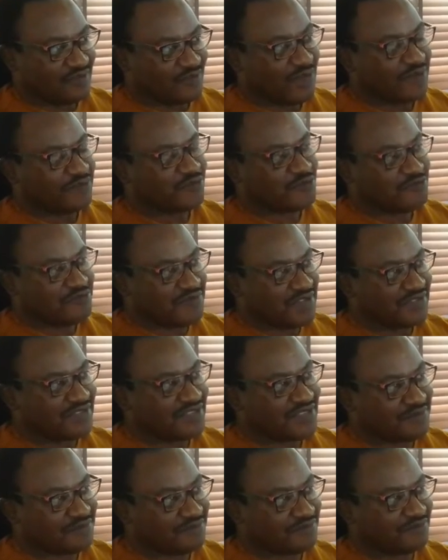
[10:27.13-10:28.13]
You have to make
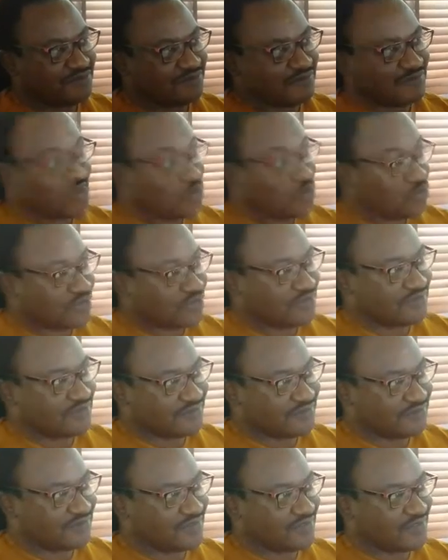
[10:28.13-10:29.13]
them good,
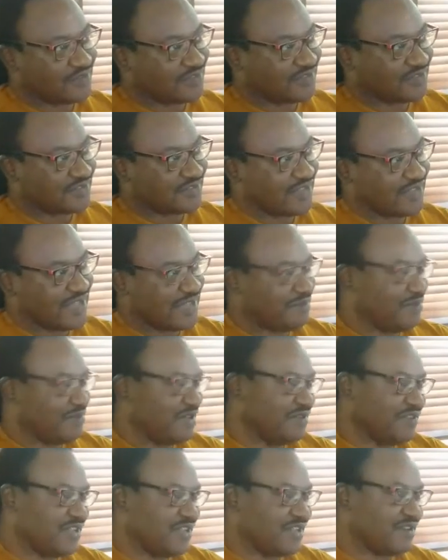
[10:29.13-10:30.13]
because I
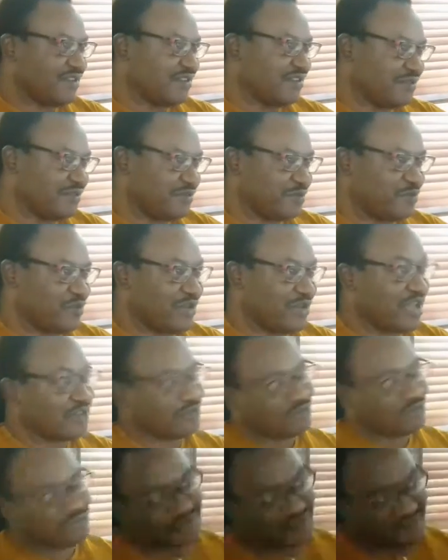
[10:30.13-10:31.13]
believe inherently people are
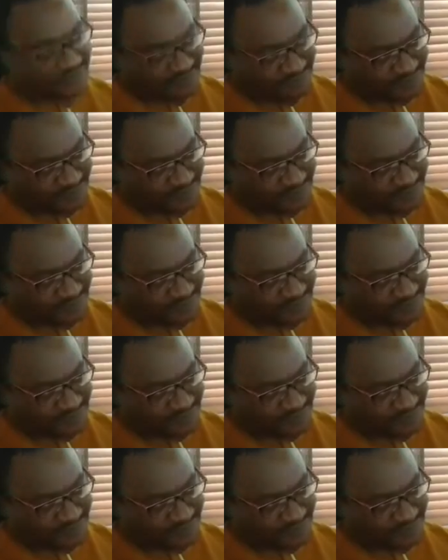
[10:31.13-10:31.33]
good.